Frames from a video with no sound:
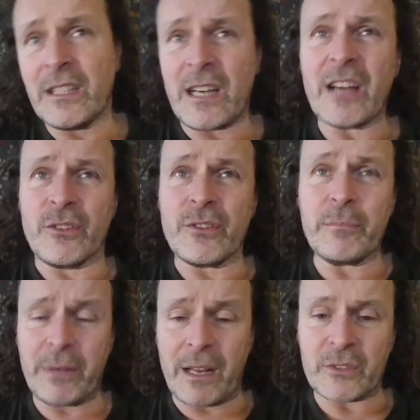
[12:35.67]

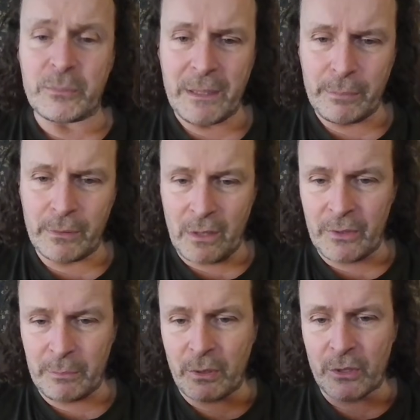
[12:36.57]
100+ people
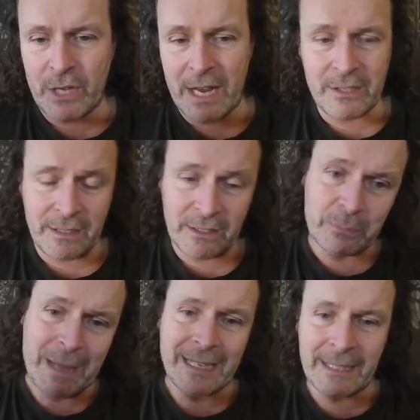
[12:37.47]
on the project and
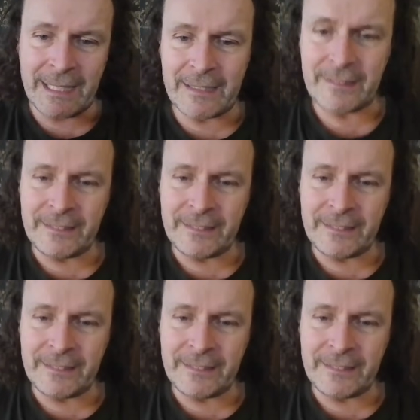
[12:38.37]
expanding it.